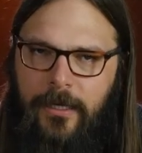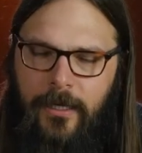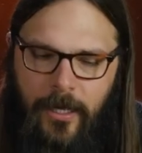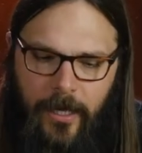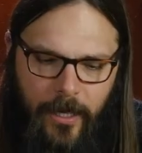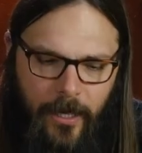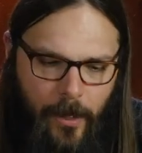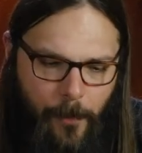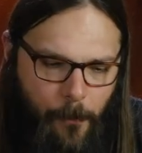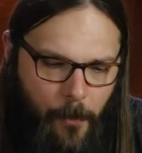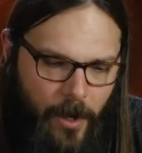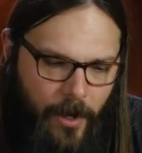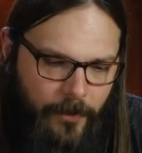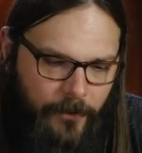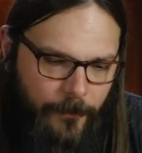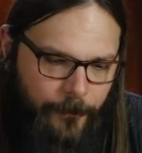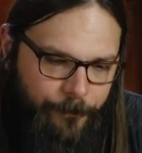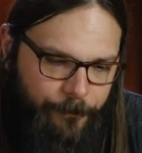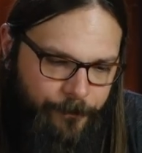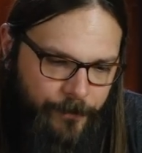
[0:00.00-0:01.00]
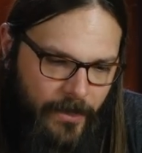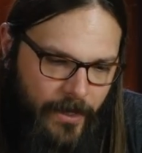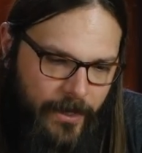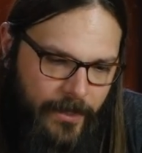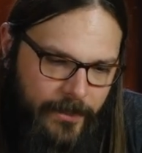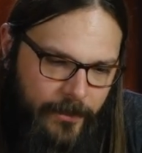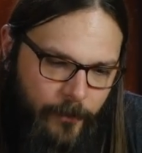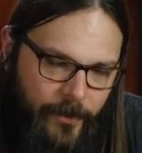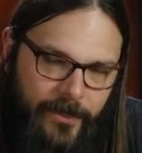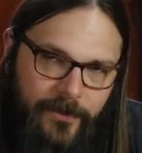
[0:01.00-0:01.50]
model.
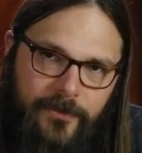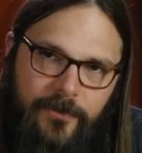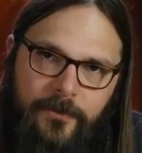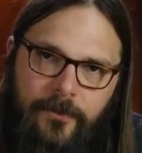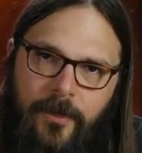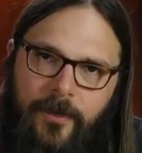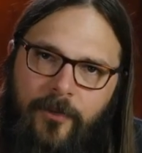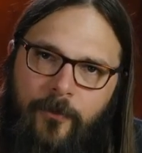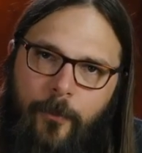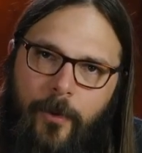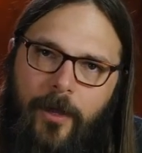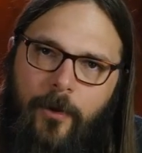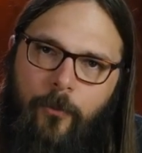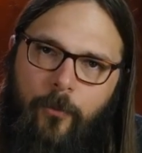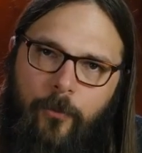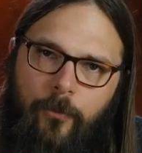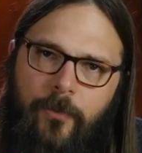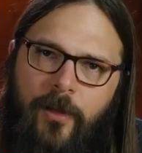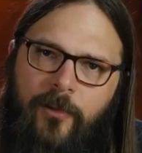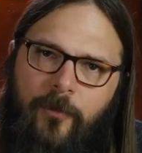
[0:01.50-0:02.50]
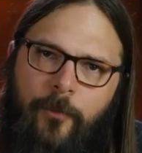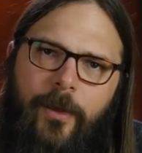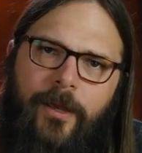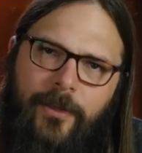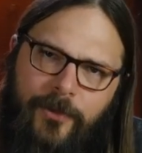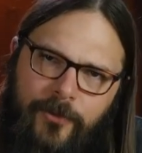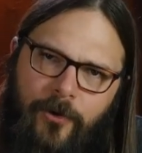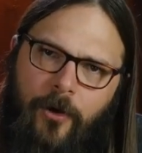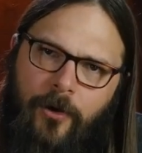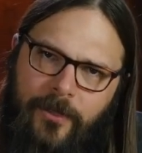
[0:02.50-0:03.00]
Anyways, that's my
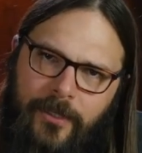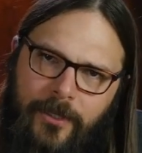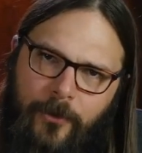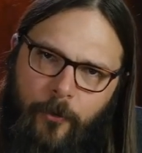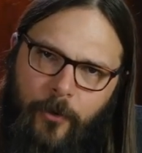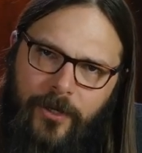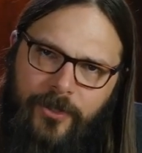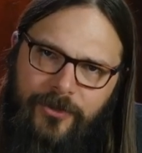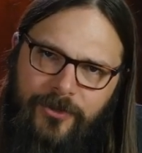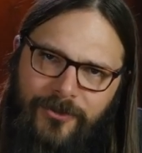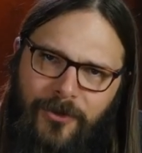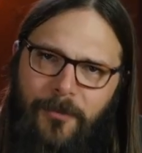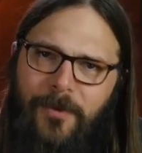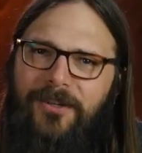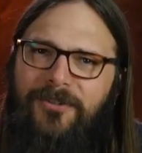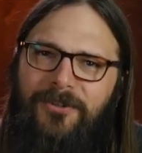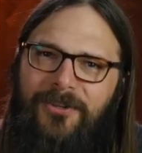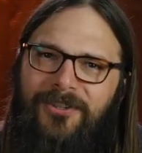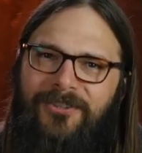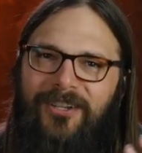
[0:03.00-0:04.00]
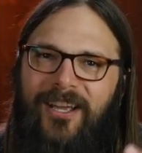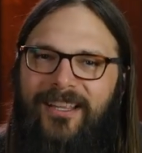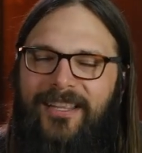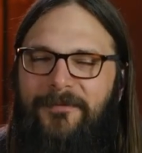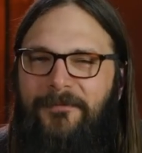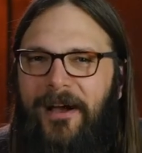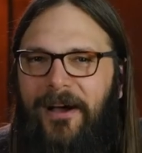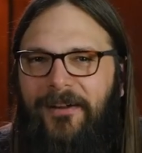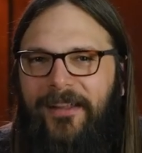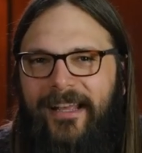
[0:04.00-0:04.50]
guitar geek wish. So make sure to check
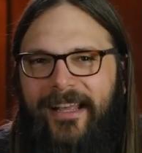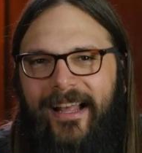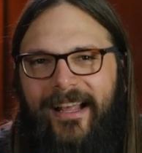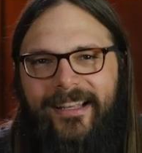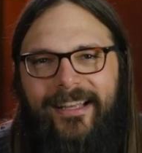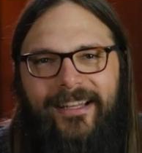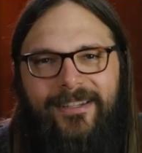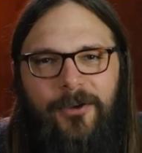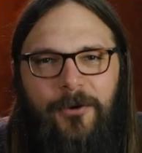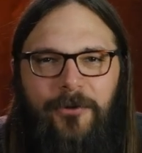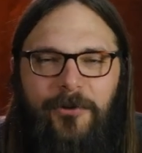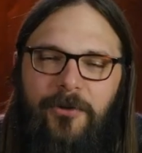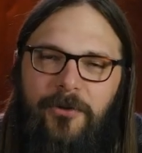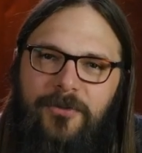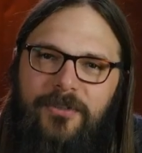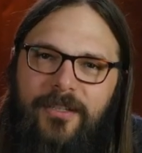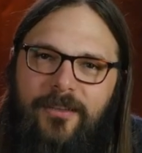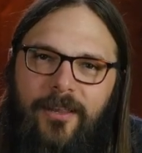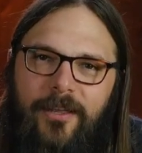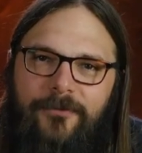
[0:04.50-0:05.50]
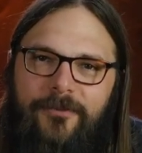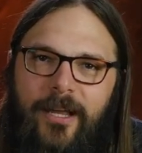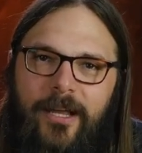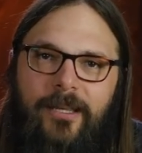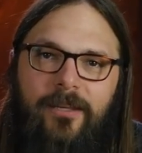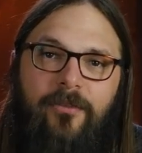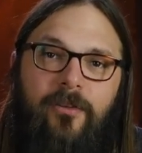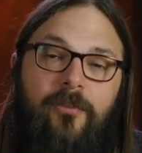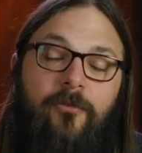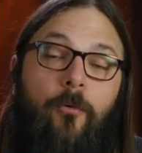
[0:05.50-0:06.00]
them out. Again, go to
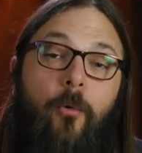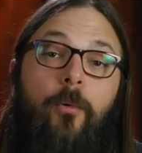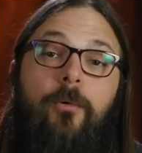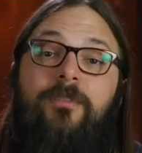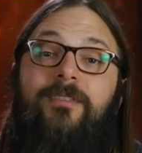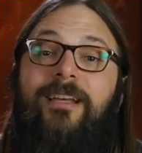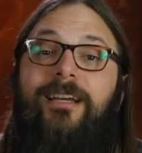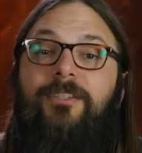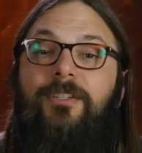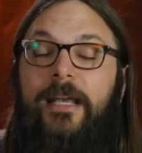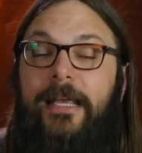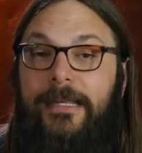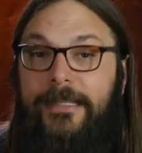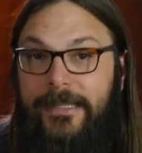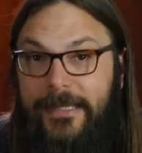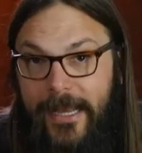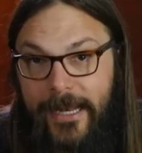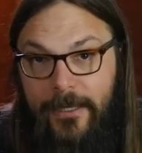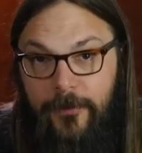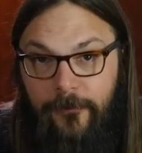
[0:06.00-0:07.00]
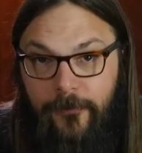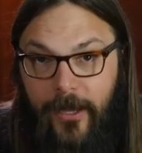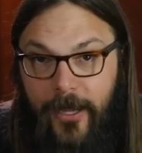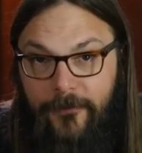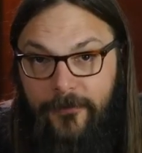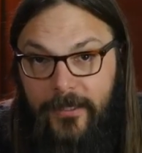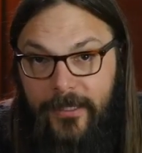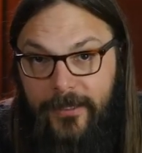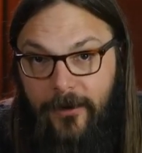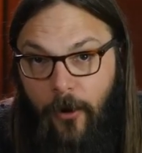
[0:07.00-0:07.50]

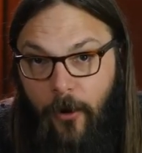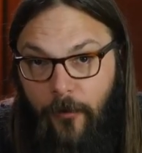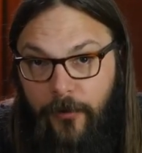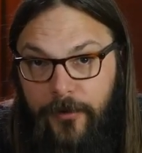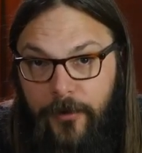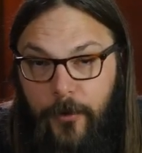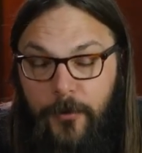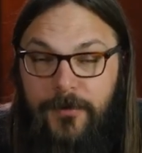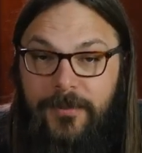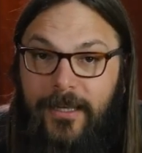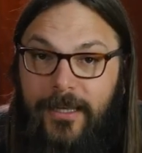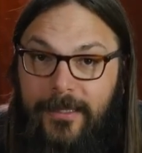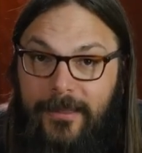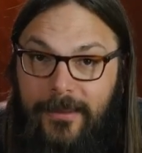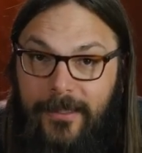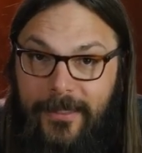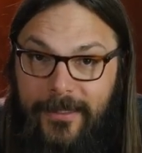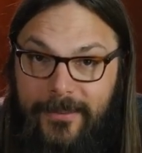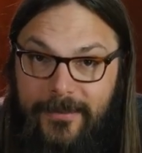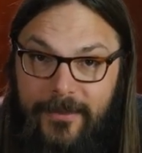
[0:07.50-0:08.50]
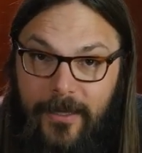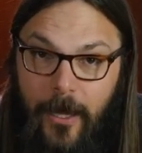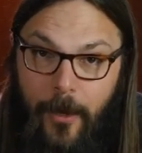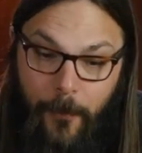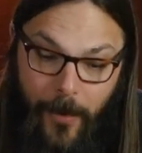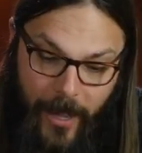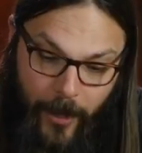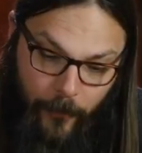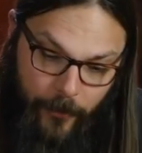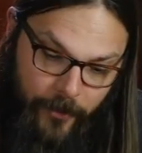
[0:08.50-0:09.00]
acousticlife.tv/AT85 to get all the notes and links
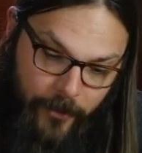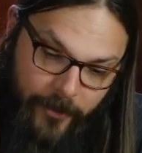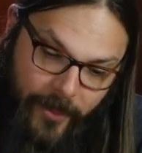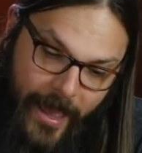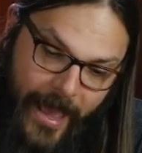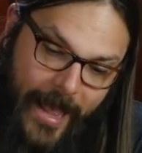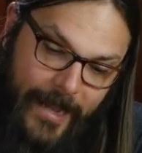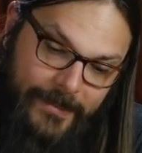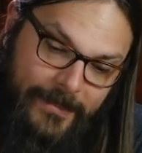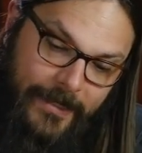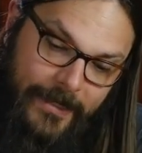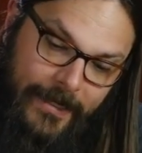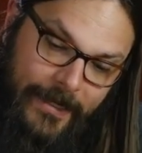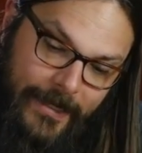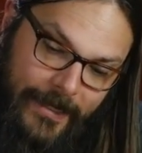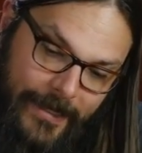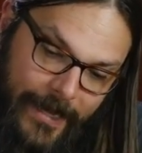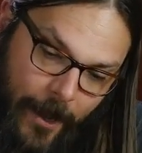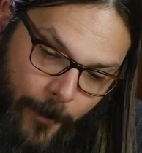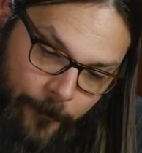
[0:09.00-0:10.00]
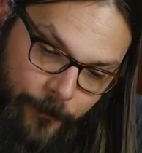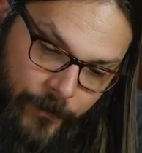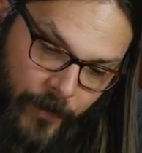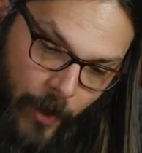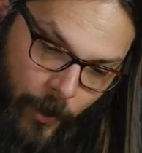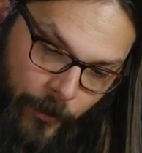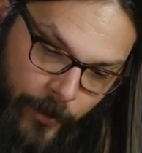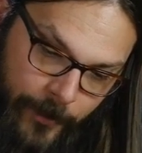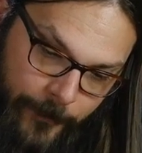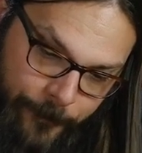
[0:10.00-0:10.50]
about that. Now,
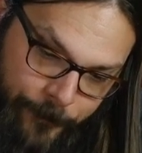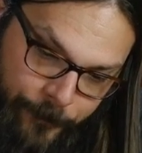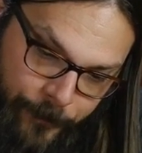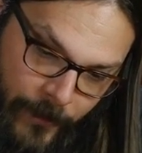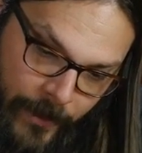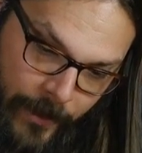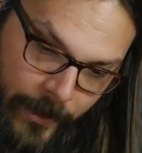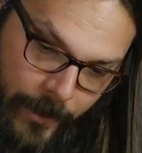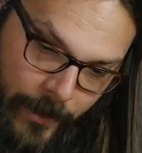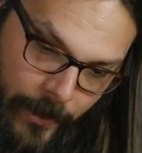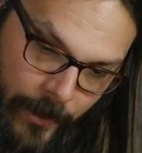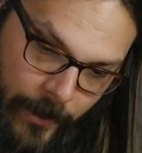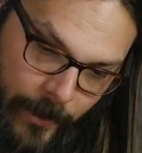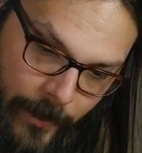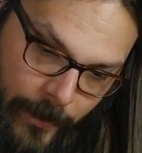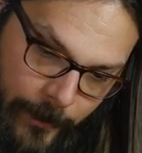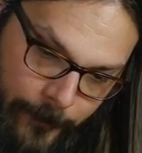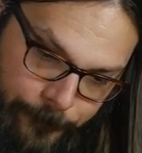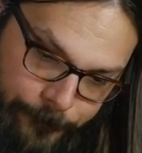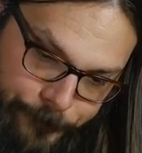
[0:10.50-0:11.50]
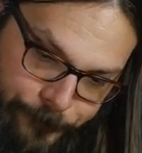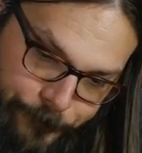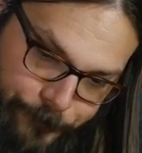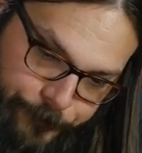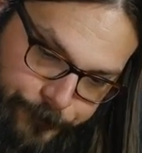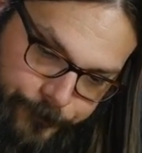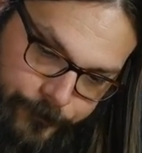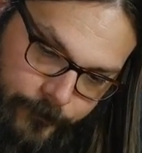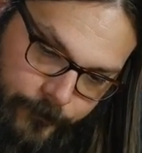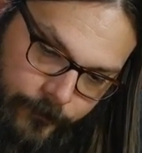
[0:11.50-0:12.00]
Noah. Tony, can
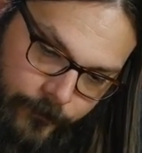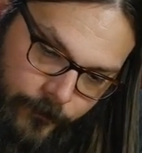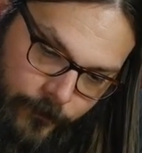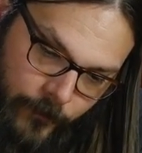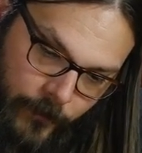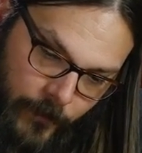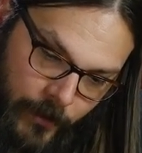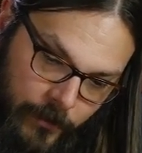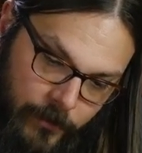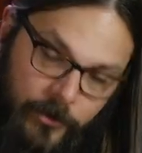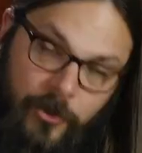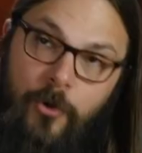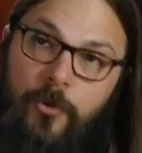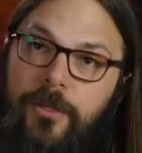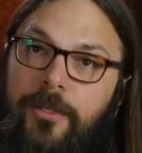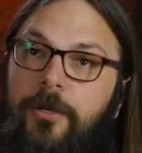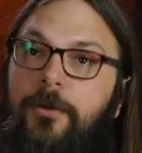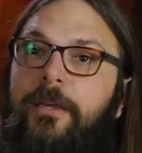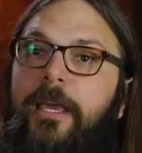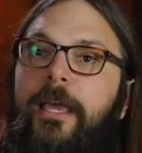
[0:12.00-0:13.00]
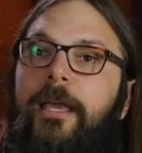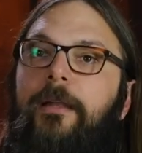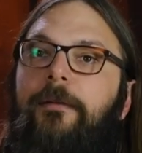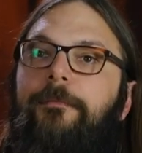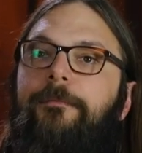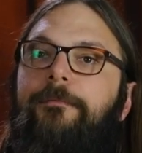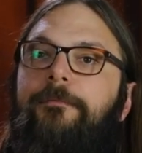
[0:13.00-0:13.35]
I butt in for a moment? You can.